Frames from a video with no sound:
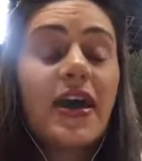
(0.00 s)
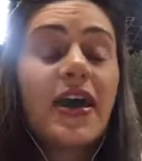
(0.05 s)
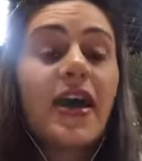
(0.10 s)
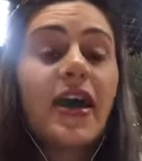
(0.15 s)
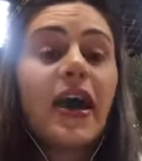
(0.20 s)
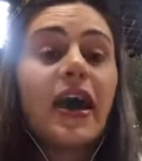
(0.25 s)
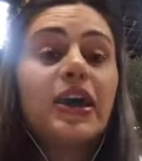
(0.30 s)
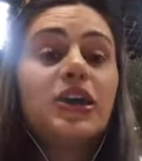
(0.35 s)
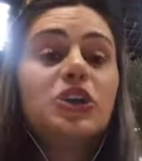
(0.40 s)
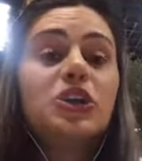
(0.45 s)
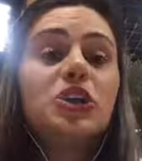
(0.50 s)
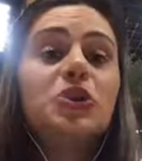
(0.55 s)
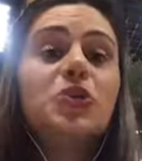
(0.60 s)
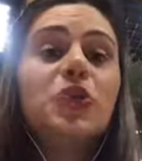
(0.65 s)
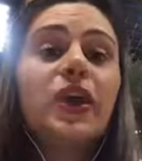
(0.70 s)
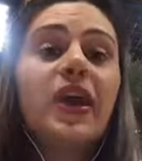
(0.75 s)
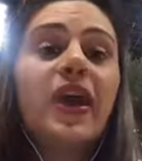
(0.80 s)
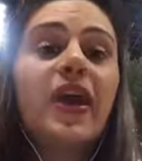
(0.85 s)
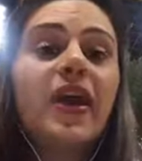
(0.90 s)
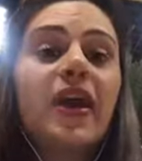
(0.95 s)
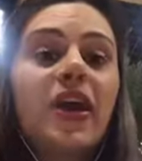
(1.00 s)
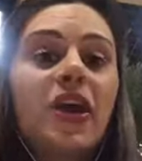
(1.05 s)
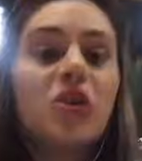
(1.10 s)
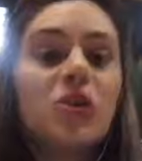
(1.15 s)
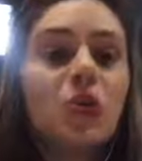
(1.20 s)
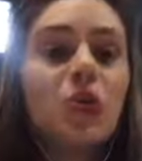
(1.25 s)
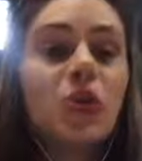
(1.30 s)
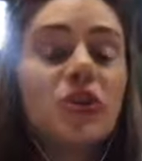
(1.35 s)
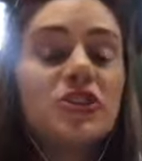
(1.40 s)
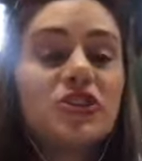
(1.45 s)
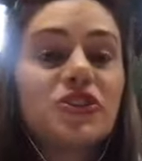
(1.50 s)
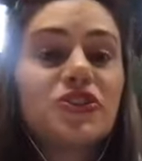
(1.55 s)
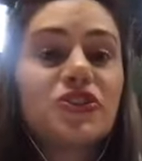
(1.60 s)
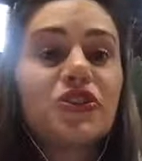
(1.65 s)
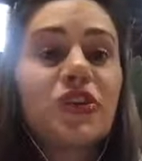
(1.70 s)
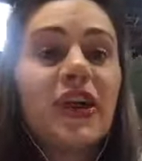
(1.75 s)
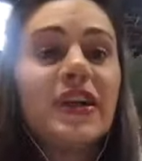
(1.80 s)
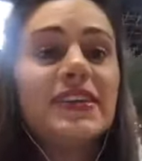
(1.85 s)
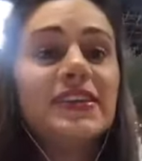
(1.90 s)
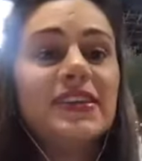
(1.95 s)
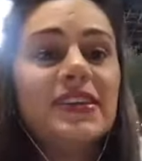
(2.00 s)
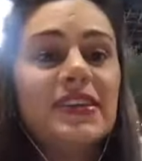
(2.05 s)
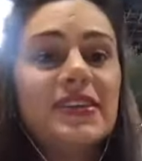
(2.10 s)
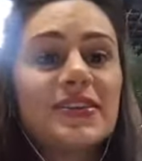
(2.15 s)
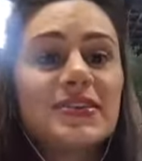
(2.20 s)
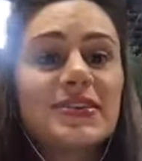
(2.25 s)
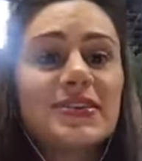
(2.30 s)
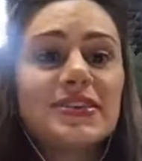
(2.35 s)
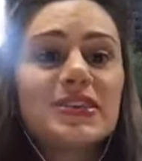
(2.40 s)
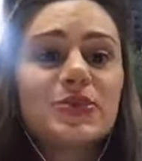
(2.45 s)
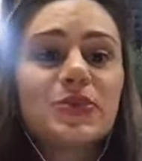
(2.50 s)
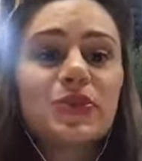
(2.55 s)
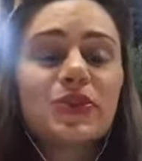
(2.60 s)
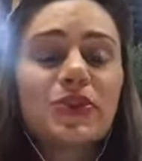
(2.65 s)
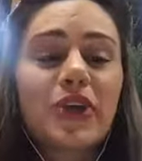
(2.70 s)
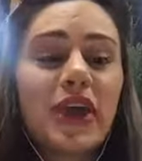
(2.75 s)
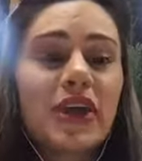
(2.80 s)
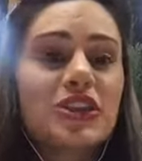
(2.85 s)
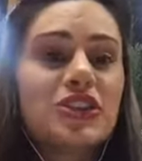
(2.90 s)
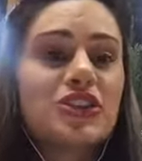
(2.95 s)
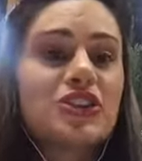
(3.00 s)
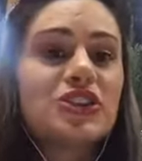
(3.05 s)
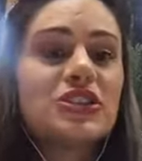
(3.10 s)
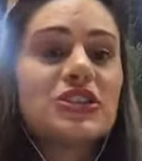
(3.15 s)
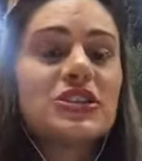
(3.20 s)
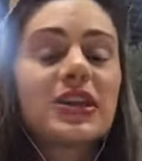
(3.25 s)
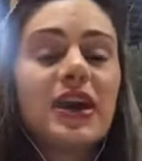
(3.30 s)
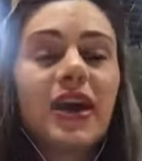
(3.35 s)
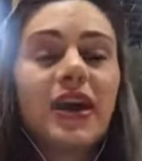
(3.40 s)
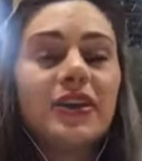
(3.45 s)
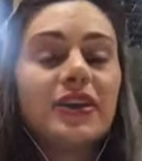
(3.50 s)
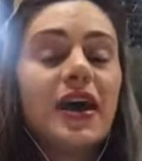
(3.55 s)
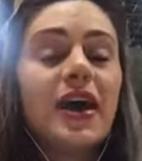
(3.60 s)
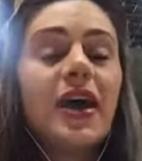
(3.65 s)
and if we have wonderful ideas, inspirations, and